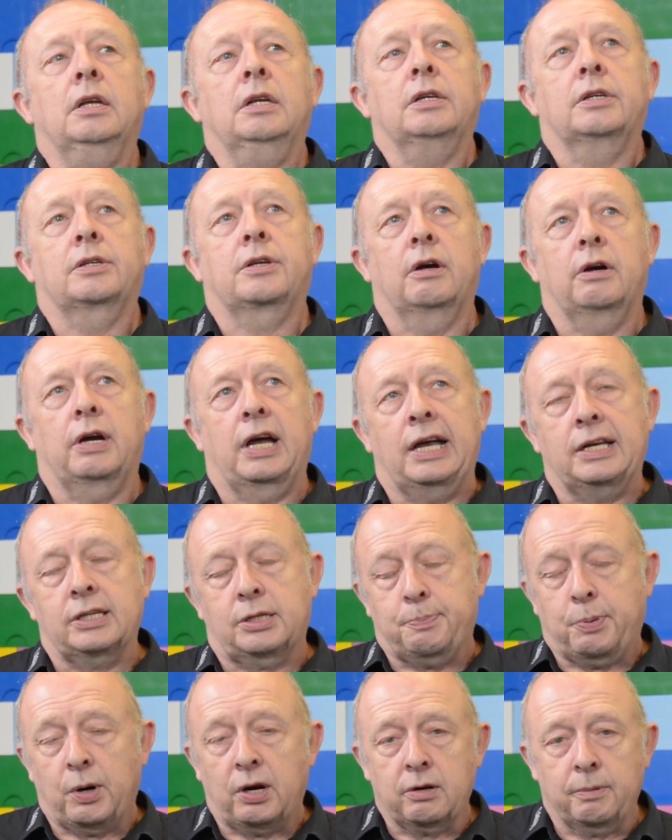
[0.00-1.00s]
So as
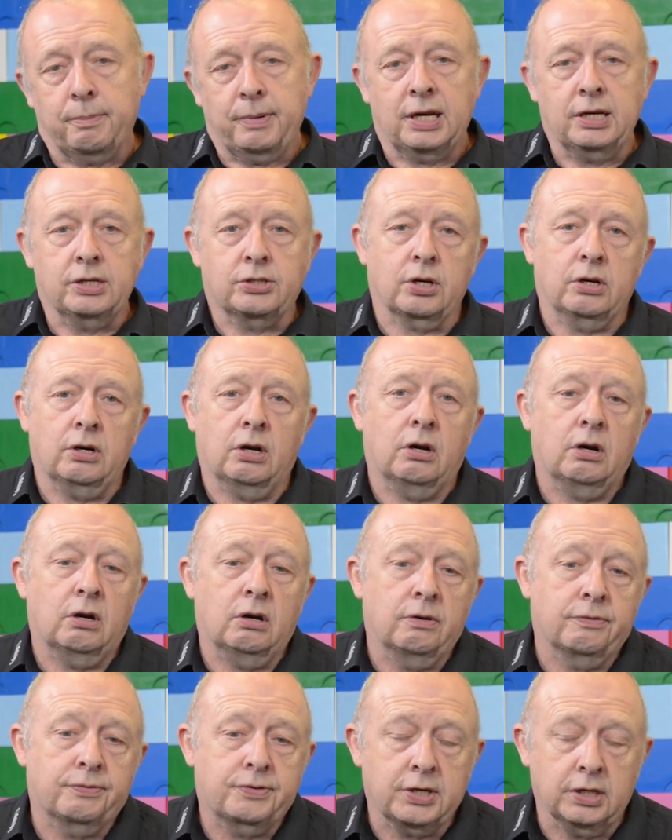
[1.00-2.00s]
product manager
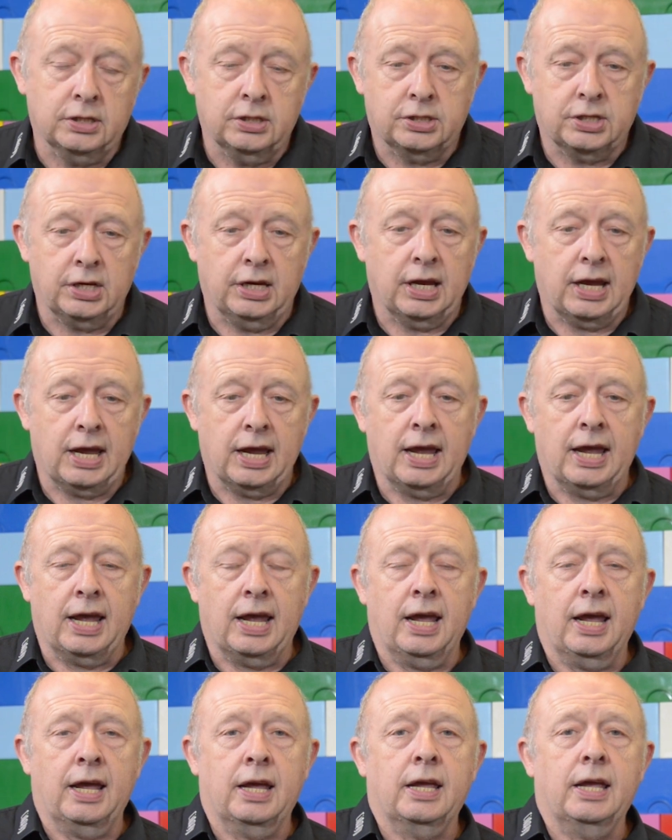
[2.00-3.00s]
of Cinegy
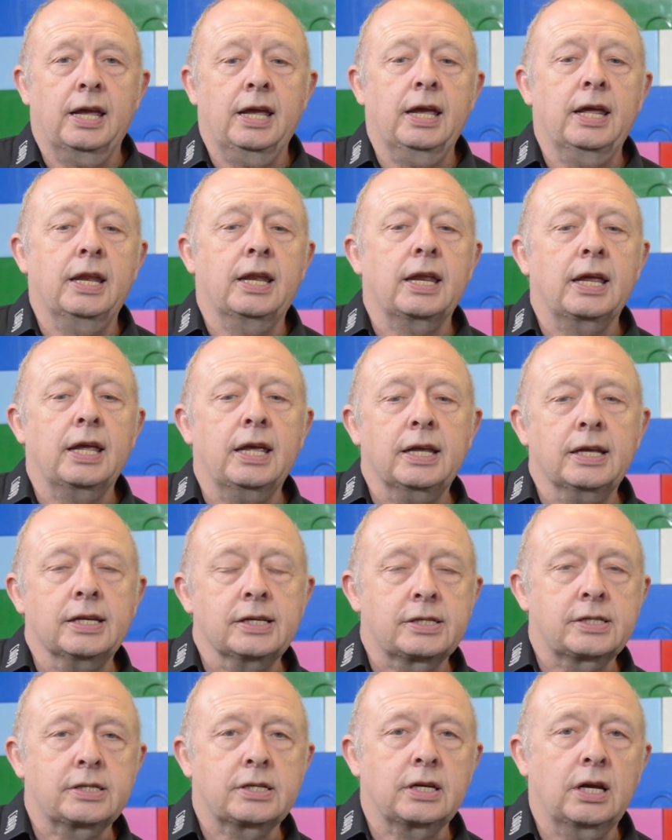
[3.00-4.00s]
Air, it
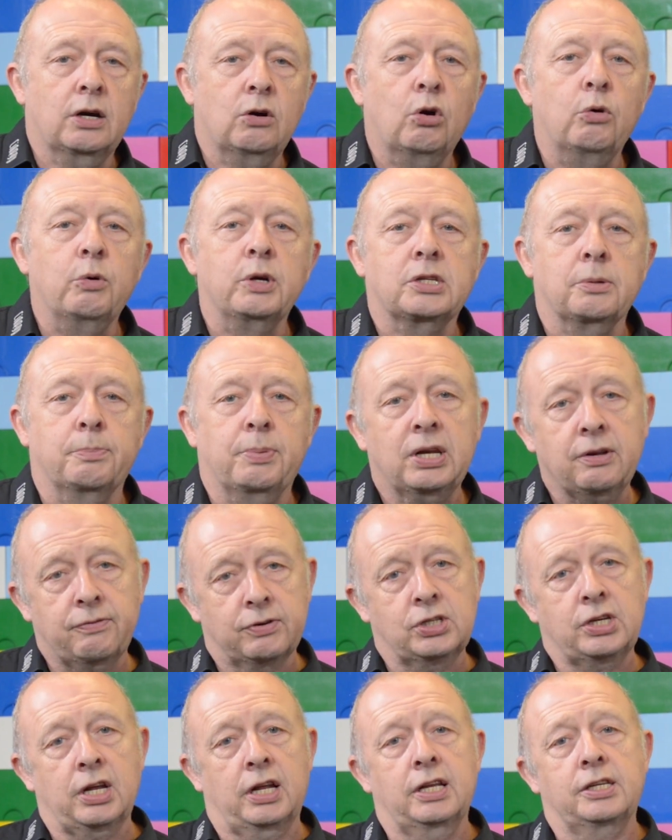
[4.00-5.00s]
is always a bit of a
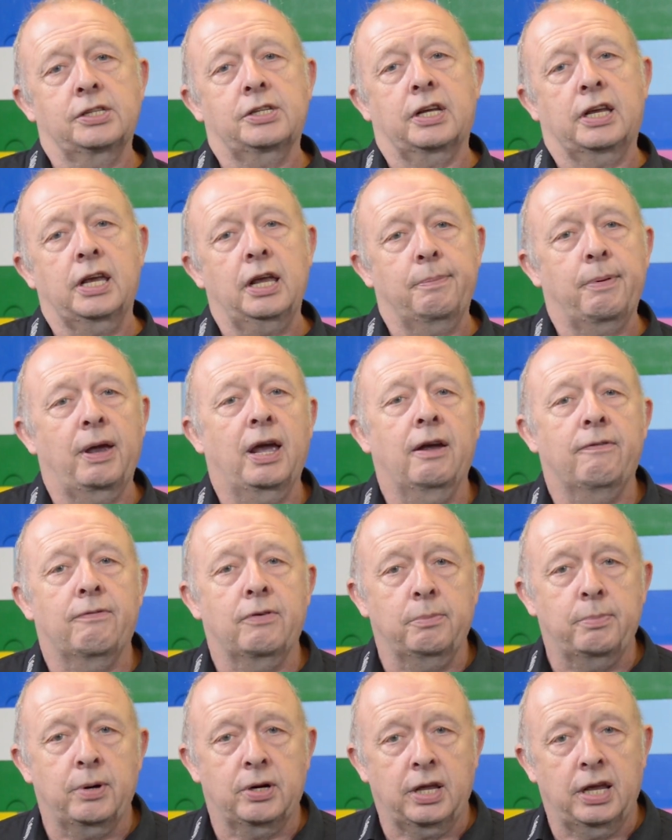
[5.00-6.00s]
challenge to keep
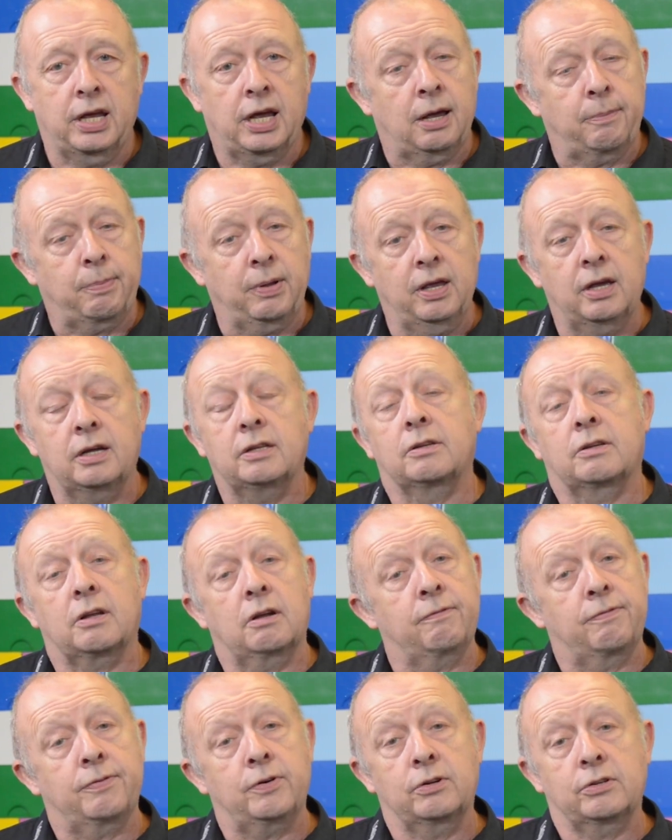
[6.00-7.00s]
everybody happy, and
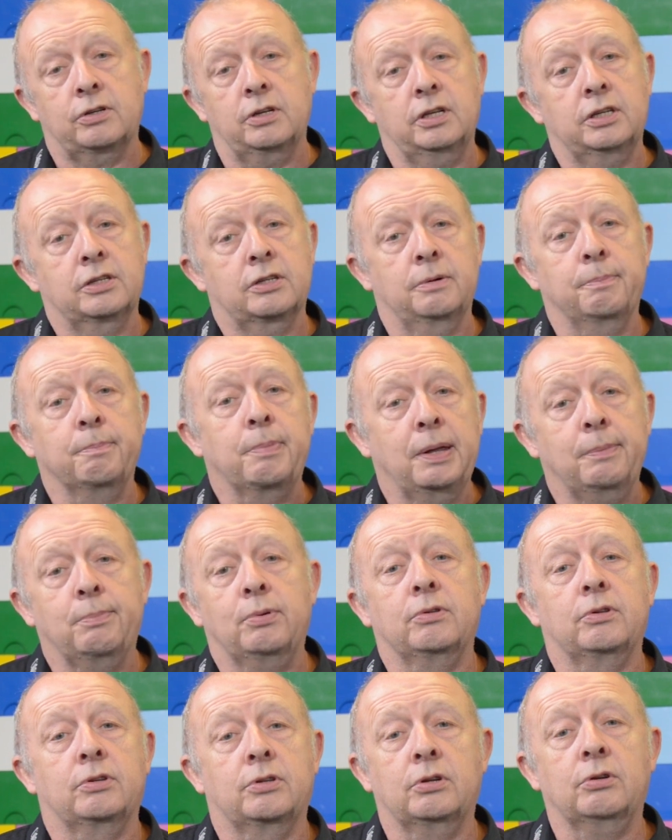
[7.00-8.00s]
unfortunately some
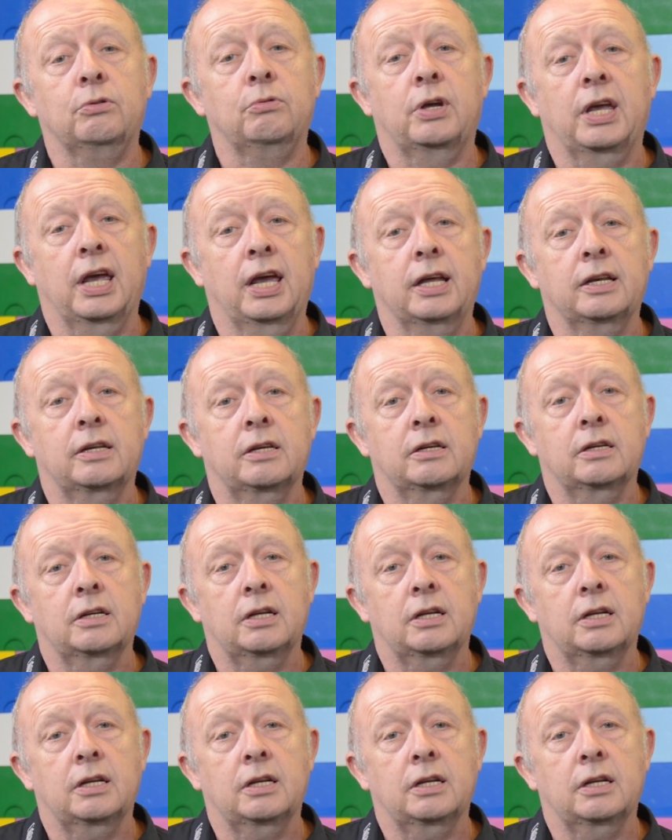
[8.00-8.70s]
people do get